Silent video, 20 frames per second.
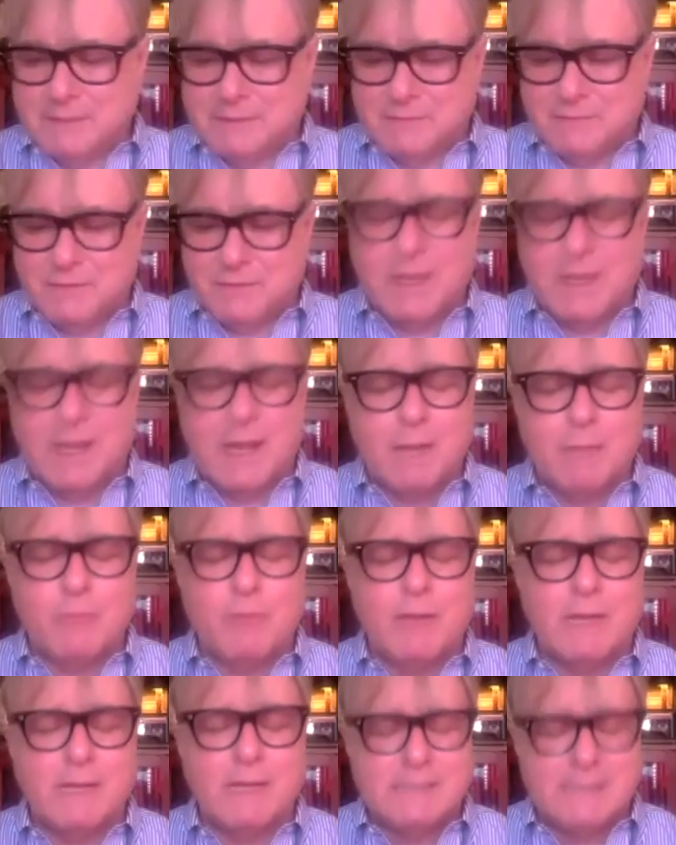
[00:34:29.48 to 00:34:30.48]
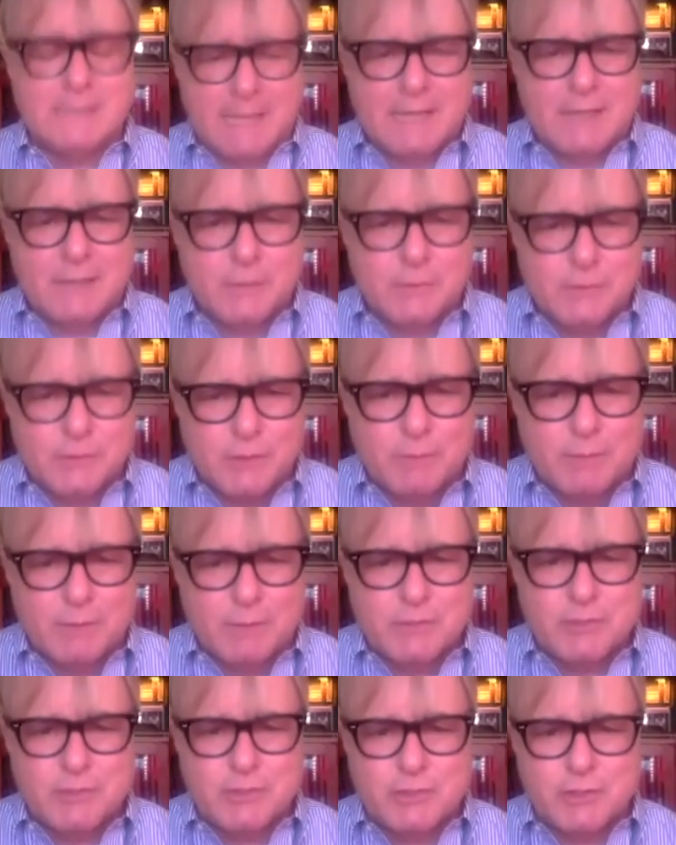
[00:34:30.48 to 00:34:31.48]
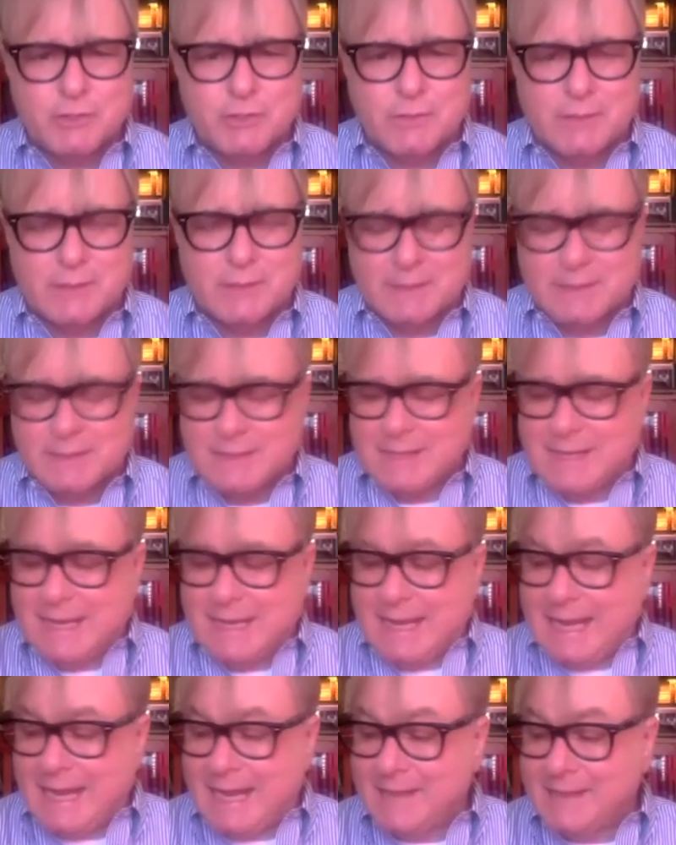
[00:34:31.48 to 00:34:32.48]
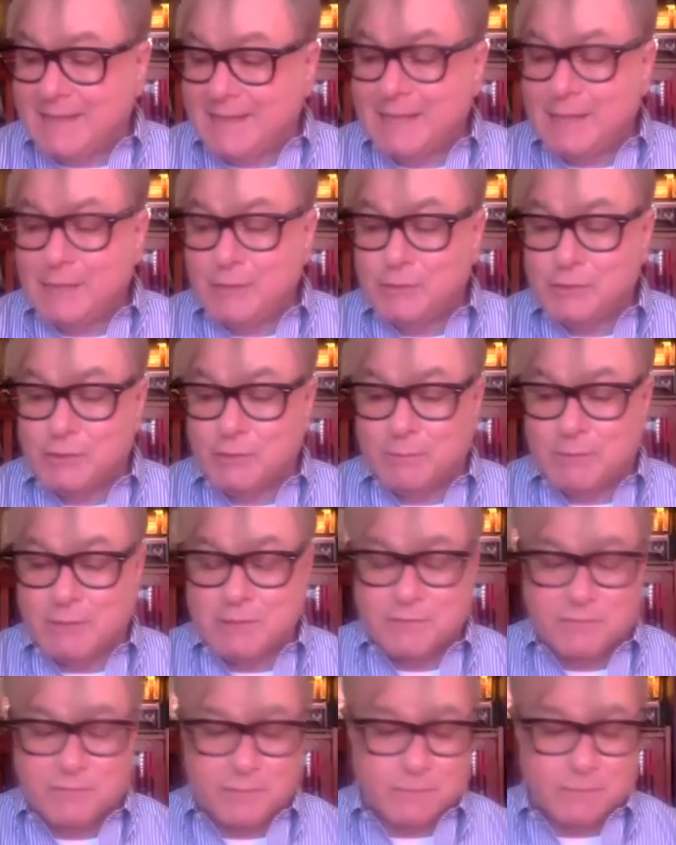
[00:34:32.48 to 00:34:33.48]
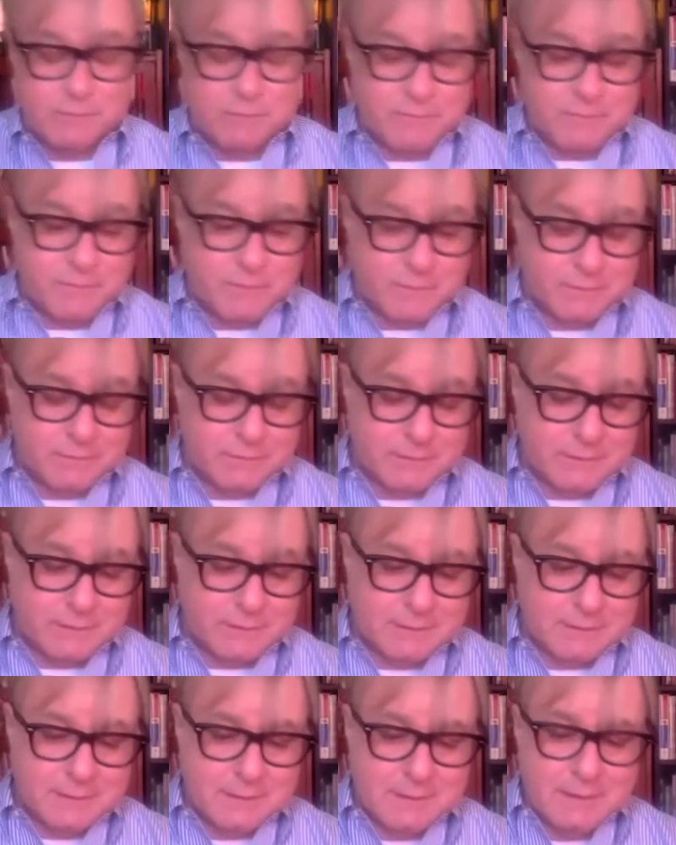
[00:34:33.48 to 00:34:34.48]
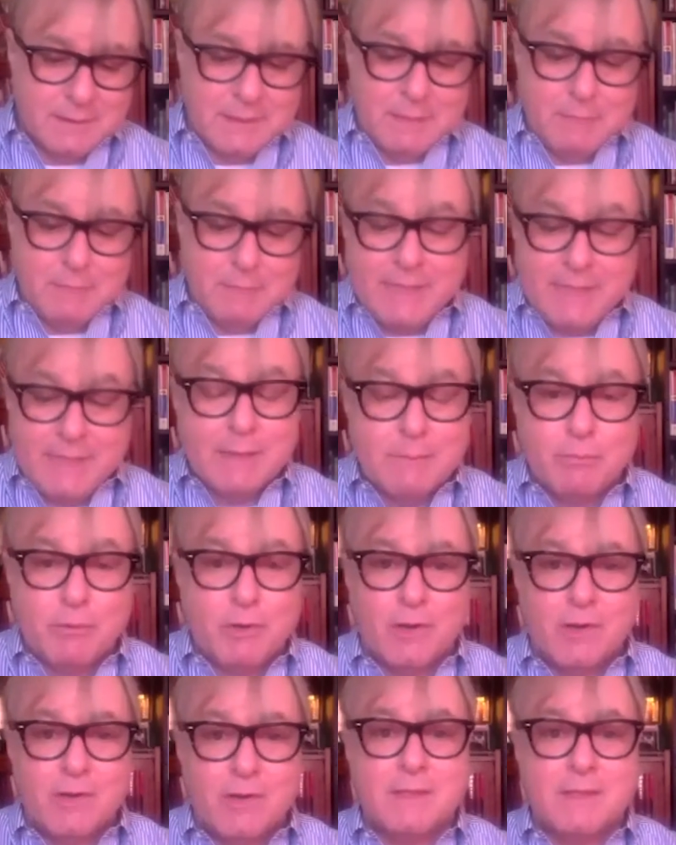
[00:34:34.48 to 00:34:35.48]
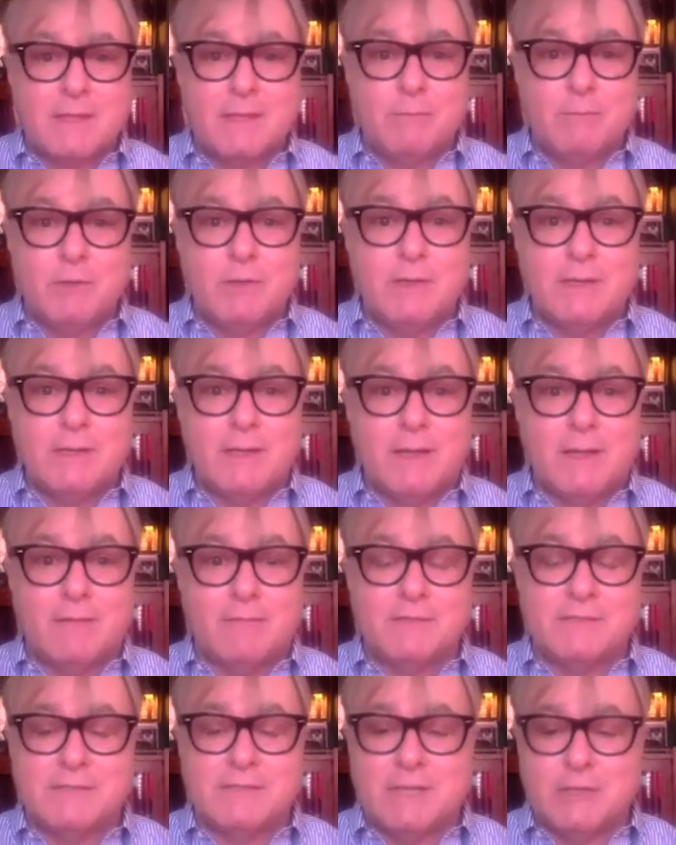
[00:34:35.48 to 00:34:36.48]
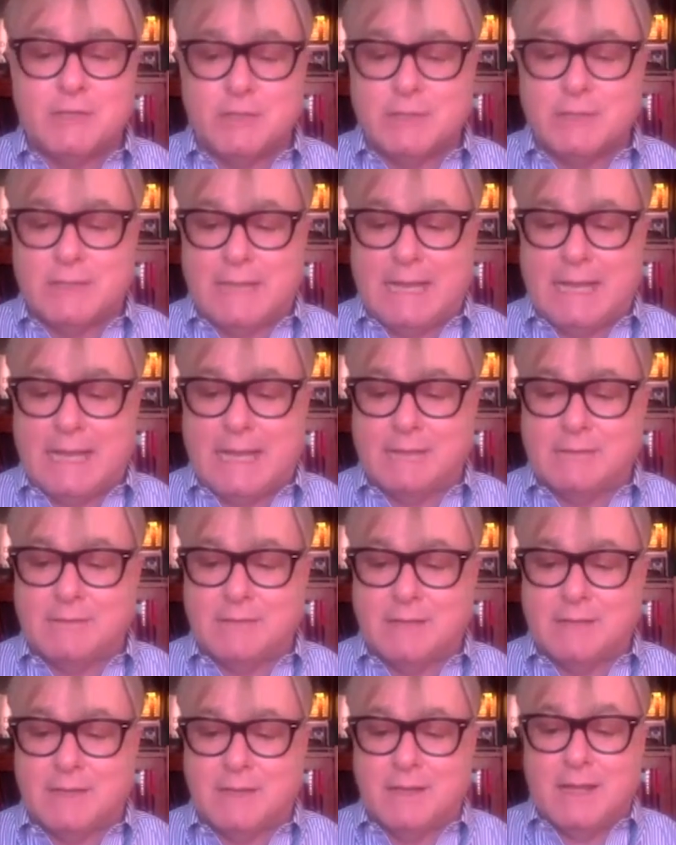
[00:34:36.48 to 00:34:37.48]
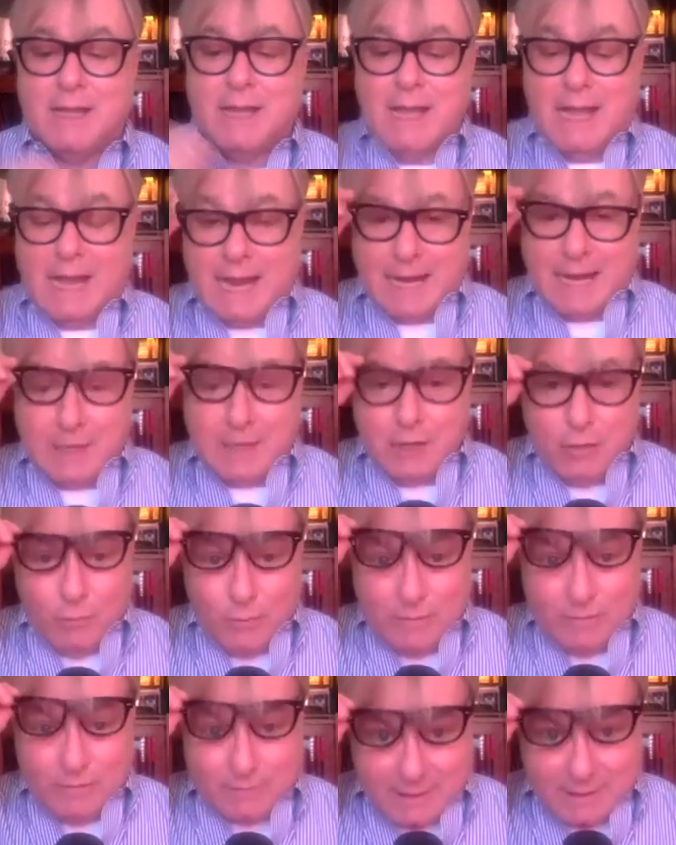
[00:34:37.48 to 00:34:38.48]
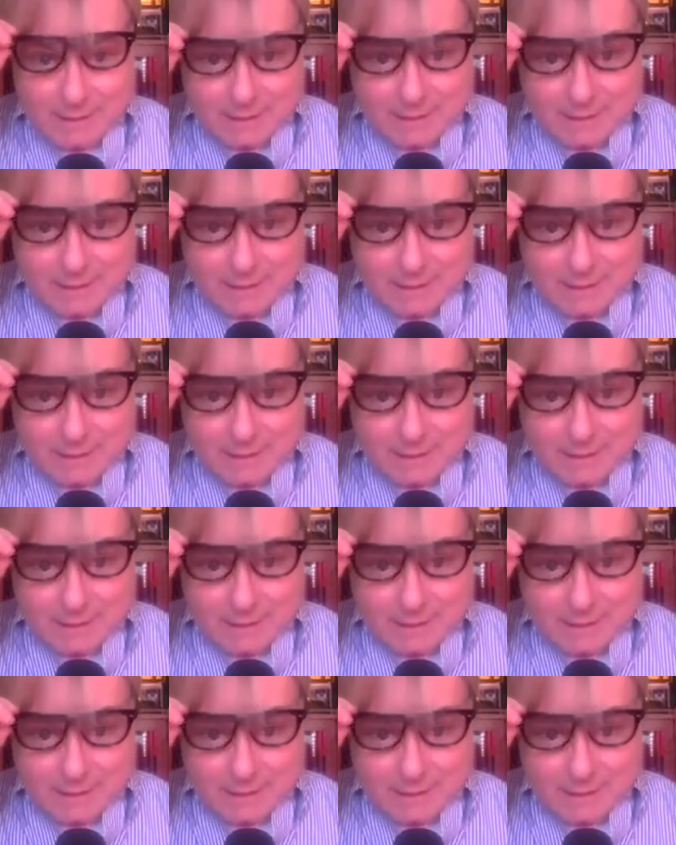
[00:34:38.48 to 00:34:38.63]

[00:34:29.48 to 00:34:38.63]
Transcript: very high praise. Thank you so much, June, and thank you so much for being a part of the community conversation. And I know we've got